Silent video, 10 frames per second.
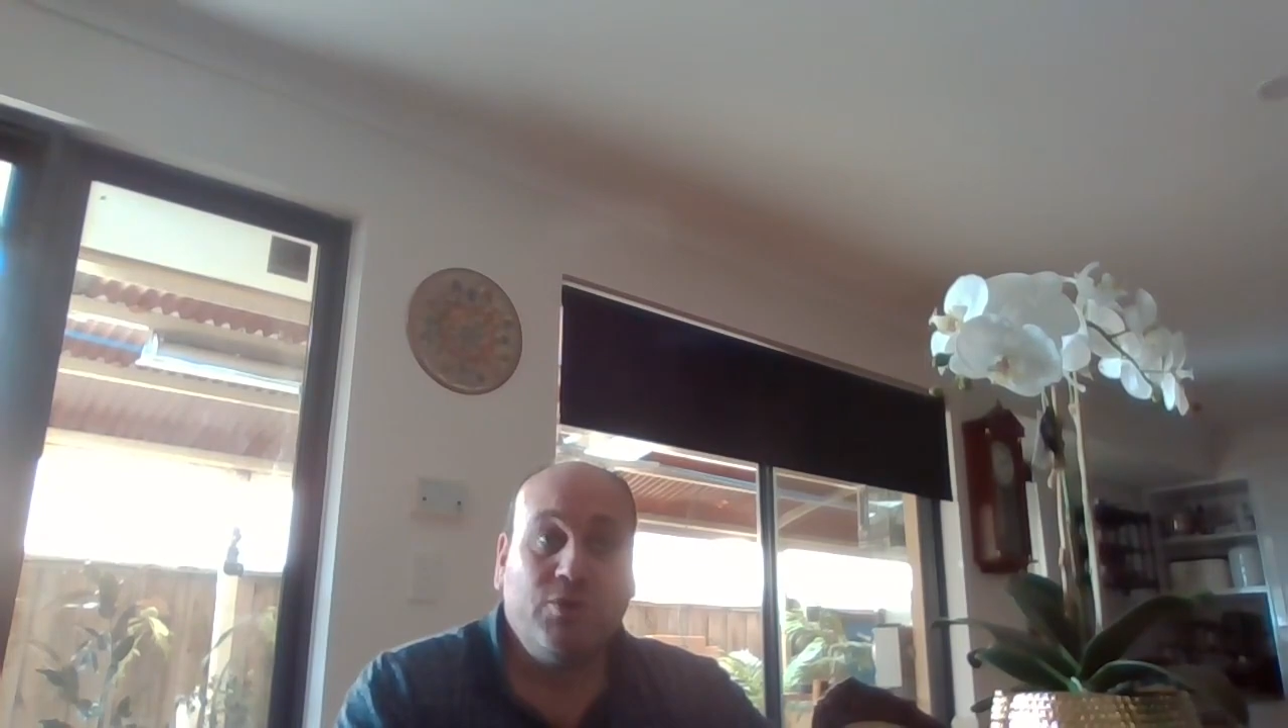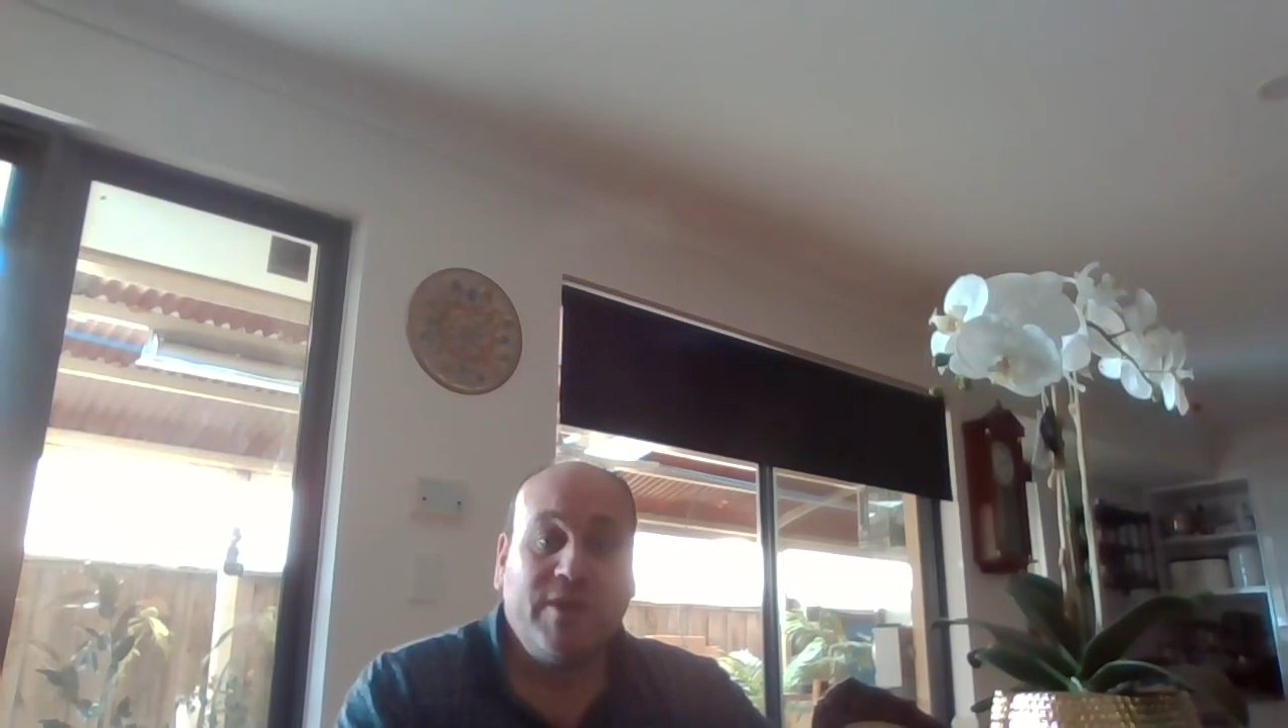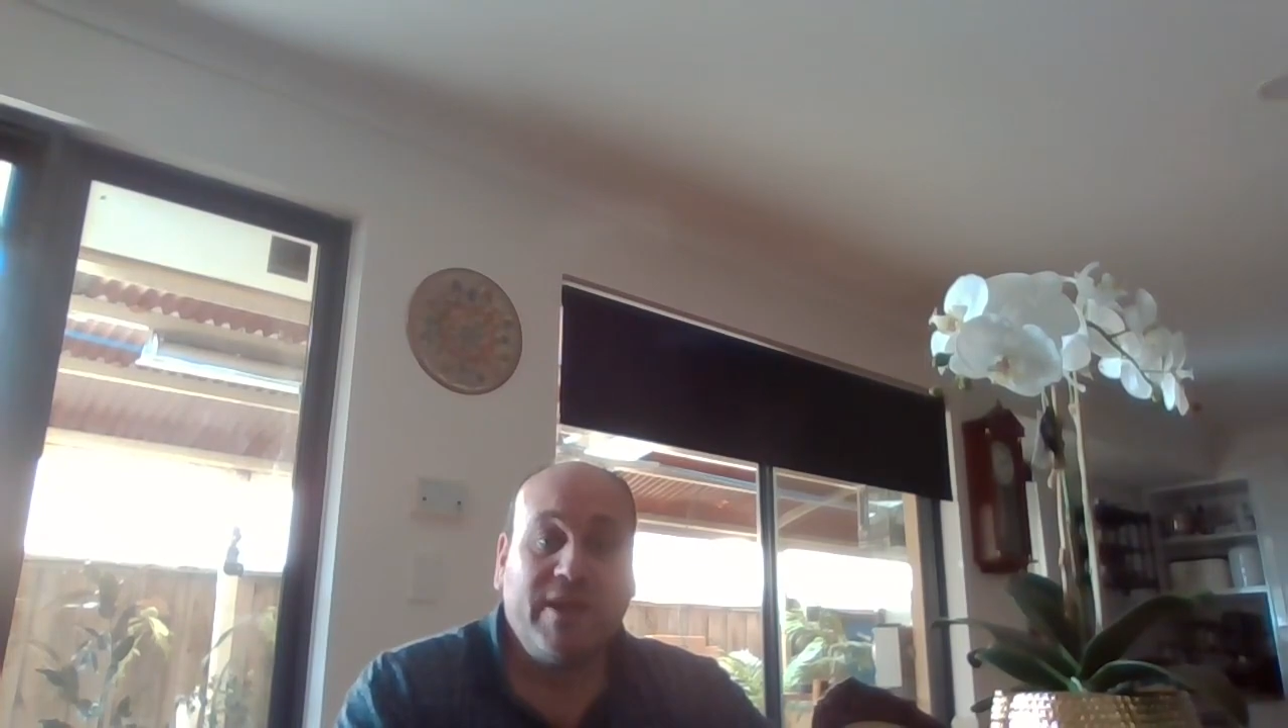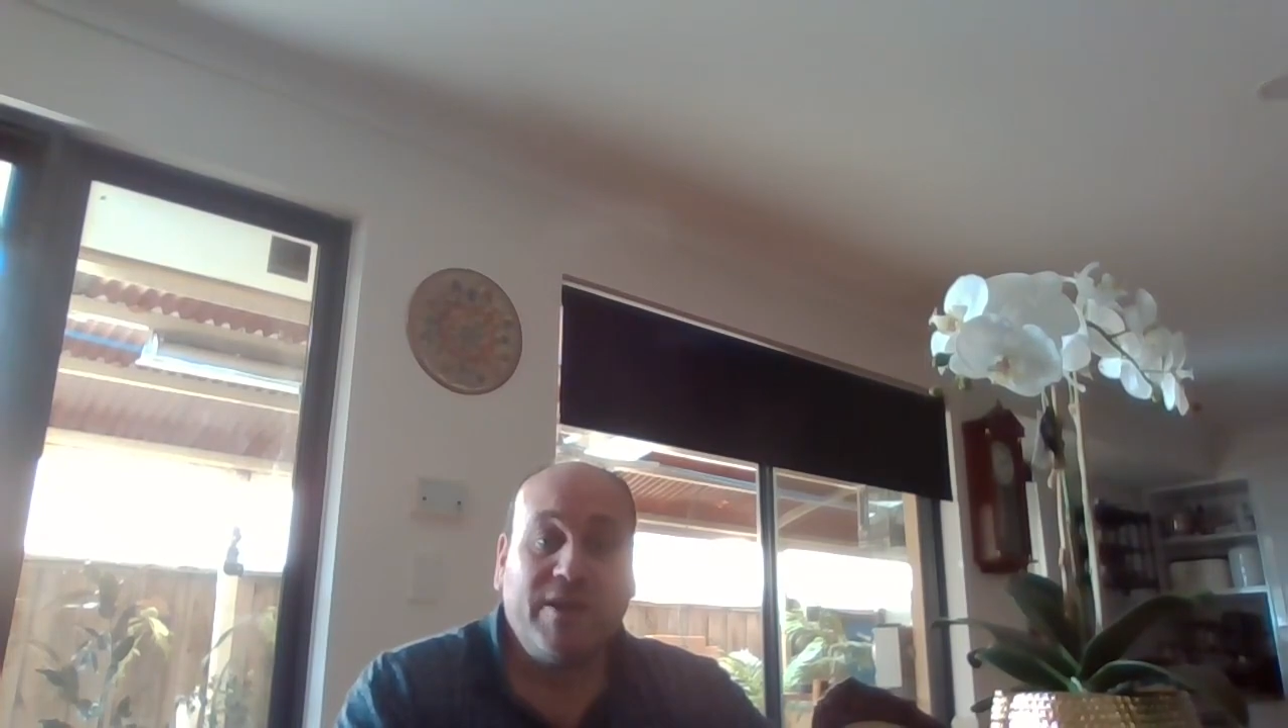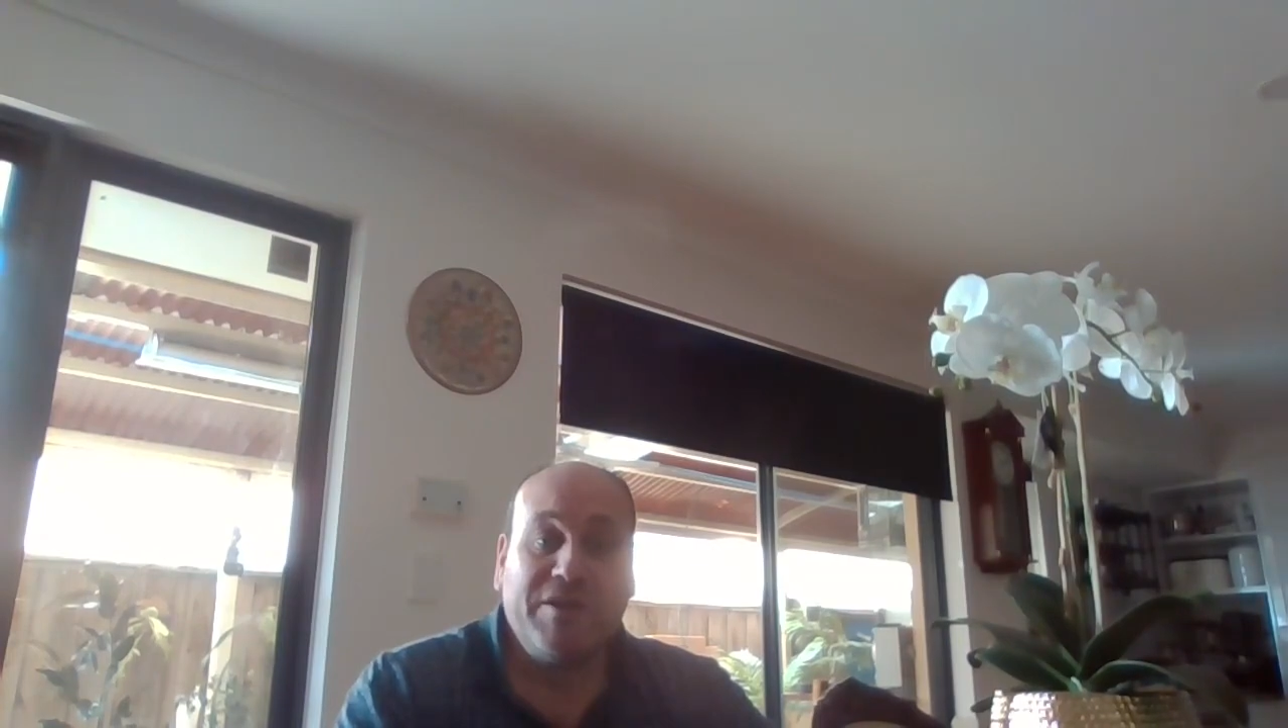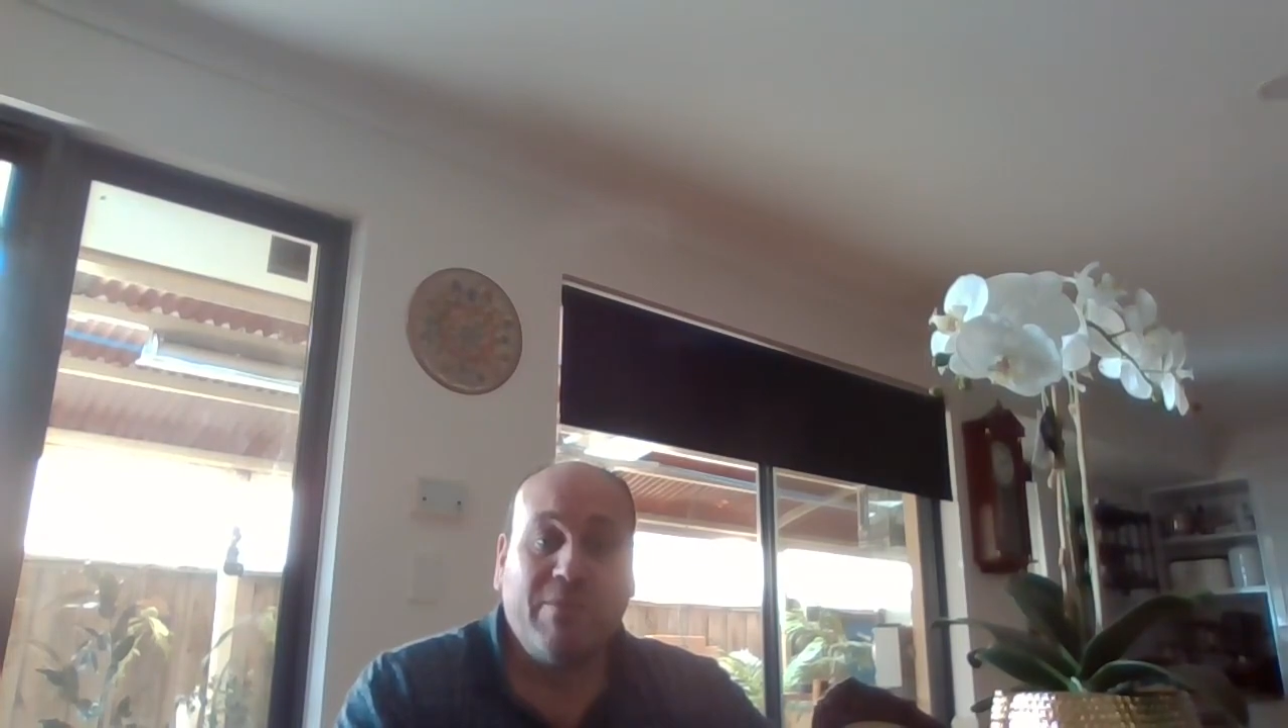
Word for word: things